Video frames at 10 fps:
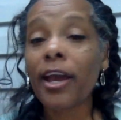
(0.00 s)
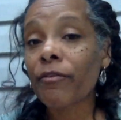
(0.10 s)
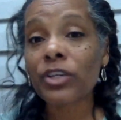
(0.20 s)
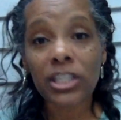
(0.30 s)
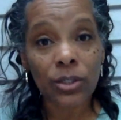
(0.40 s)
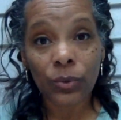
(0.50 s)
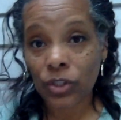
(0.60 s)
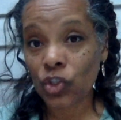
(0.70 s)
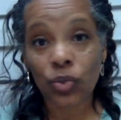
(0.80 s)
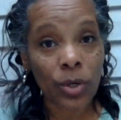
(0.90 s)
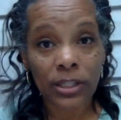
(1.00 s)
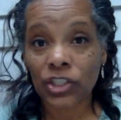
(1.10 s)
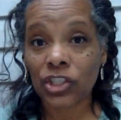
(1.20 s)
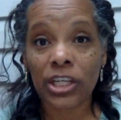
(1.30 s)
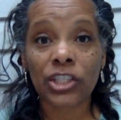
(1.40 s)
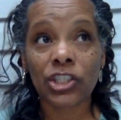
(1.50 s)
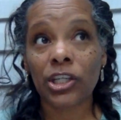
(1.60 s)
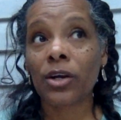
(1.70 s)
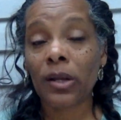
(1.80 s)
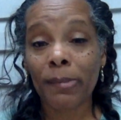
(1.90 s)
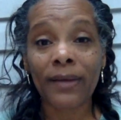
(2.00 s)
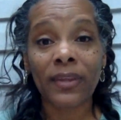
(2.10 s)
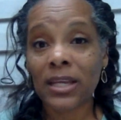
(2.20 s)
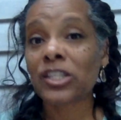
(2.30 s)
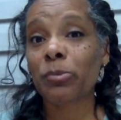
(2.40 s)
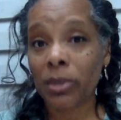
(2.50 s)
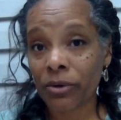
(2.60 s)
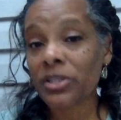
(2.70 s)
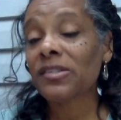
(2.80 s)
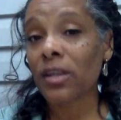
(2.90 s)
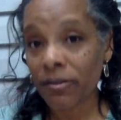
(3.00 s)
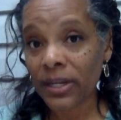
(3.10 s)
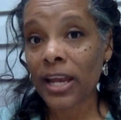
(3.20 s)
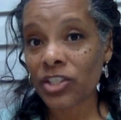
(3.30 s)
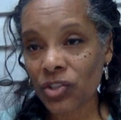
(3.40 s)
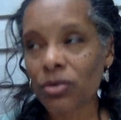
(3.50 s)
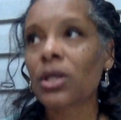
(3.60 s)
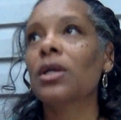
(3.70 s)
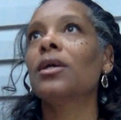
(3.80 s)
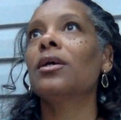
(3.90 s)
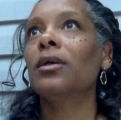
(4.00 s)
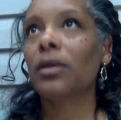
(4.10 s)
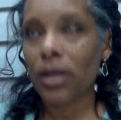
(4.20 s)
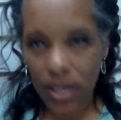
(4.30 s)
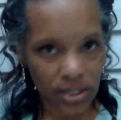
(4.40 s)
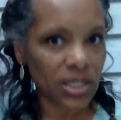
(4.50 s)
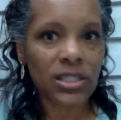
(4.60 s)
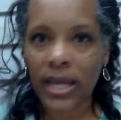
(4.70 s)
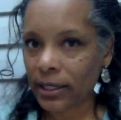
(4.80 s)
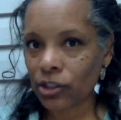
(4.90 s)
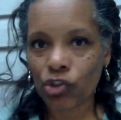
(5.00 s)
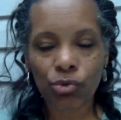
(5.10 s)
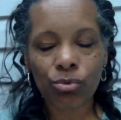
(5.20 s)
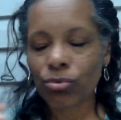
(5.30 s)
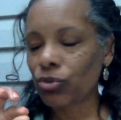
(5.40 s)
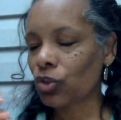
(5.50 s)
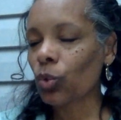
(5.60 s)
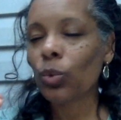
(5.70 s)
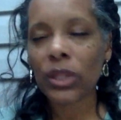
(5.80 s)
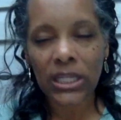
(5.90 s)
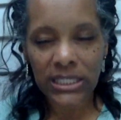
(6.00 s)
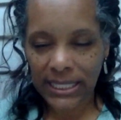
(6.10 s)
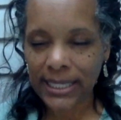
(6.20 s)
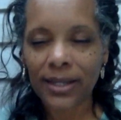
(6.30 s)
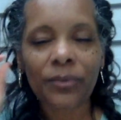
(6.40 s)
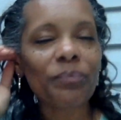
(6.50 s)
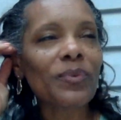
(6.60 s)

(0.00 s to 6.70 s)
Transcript: every single short that she has shared about the experience of a dasher is exactly true to the T.